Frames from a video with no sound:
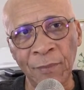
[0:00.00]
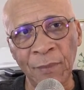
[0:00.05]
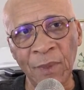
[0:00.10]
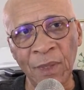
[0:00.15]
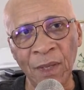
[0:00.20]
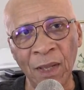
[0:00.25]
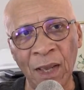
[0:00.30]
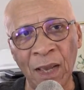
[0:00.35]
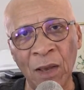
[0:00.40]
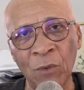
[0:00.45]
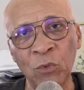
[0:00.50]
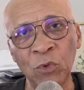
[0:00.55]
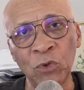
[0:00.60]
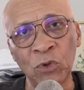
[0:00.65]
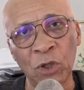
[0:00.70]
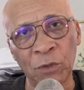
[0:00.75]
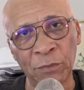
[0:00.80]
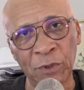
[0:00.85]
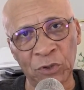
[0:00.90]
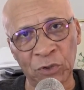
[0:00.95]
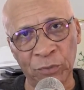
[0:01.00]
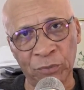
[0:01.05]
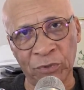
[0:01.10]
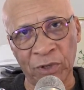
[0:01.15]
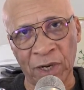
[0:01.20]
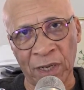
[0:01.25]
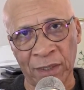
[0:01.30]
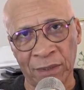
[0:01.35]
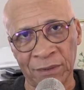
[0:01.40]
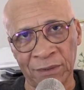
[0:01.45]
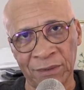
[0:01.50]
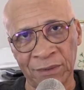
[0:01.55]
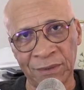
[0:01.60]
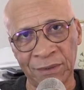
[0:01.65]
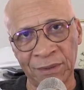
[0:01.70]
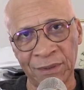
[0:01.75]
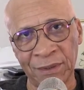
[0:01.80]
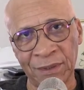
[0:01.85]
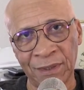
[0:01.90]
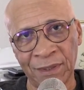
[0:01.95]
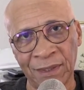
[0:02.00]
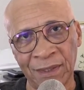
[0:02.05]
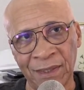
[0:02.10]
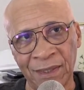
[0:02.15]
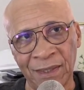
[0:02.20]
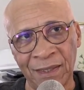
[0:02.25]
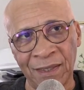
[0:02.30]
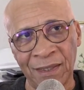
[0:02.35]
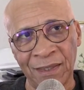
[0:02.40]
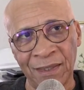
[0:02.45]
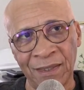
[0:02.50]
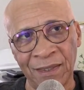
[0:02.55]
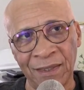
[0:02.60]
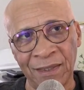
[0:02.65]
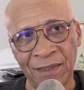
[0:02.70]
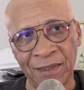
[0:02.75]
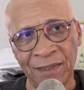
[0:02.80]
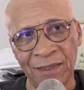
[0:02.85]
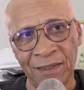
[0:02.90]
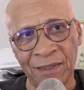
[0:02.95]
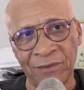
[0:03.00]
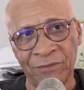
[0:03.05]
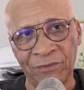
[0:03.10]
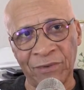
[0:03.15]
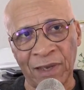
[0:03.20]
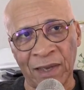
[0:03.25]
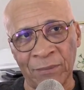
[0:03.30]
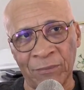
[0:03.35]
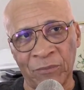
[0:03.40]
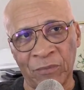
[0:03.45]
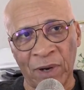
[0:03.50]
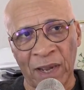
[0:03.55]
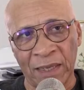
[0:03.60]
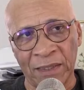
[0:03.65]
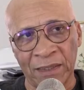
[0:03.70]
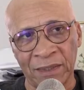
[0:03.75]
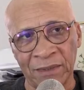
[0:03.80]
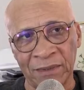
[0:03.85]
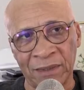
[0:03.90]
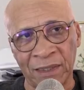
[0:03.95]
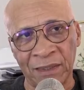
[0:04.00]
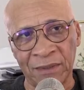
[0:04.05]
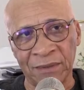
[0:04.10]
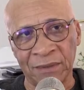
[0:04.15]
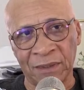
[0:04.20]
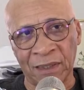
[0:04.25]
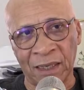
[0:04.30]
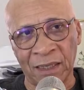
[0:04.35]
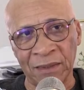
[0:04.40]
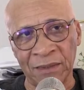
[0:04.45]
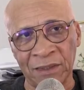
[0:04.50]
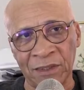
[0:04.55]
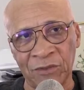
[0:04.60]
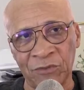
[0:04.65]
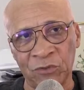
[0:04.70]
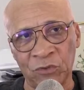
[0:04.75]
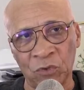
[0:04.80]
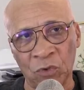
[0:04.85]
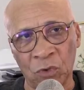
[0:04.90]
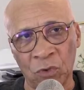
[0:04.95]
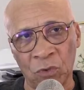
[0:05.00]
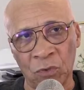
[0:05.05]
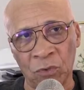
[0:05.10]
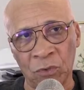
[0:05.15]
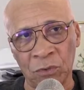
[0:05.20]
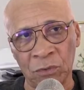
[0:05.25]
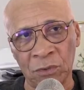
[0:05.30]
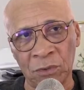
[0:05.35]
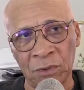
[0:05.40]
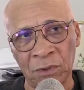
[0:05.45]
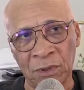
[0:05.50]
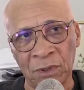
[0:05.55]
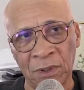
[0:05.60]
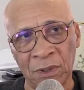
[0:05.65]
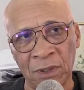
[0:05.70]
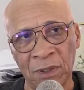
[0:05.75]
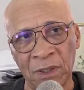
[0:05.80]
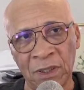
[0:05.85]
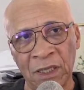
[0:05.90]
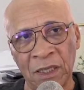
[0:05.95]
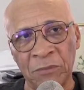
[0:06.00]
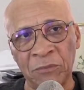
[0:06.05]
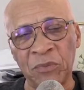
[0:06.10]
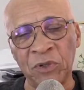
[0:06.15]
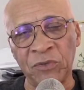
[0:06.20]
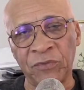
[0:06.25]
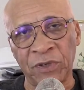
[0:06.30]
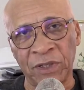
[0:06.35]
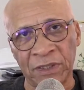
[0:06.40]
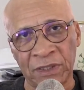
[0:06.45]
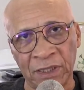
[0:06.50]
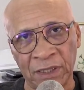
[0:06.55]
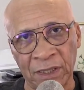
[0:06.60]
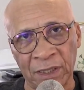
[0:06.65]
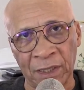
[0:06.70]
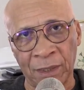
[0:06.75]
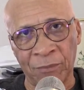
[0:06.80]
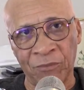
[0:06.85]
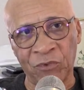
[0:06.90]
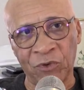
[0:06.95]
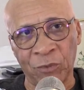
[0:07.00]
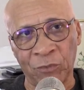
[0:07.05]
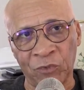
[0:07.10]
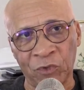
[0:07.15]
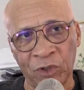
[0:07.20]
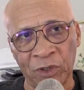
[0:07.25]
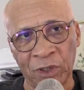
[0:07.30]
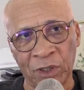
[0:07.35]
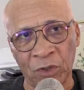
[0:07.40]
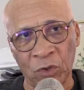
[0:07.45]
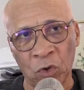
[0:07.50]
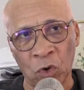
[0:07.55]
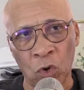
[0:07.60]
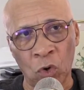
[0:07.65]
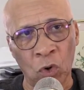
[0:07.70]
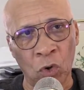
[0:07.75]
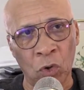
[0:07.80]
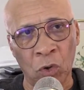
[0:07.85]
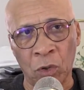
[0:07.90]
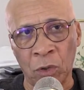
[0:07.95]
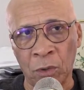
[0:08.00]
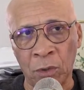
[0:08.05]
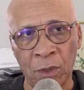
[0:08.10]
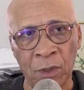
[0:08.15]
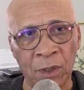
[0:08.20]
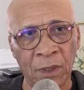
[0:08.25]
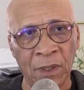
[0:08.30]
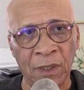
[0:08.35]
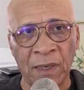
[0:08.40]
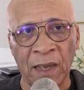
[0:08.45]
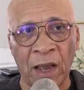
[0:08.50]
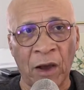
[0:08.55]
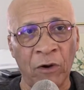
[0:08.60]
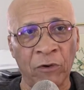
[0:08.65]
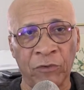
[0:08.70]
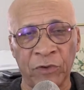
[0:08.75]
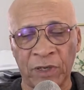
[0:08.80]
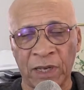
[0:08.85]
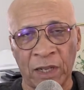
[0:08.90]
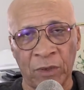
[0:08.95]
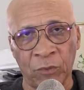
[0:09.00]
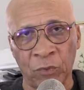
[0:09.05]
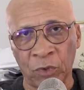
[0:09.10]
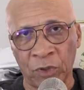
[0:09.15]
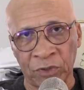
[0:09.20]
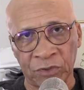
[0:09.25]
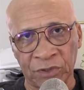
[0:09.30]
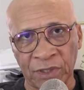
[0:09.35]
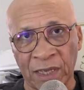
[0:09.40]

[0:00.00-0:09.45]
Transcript: I would not be surprised if Biden takes an active role in preventing him from running, or however that works.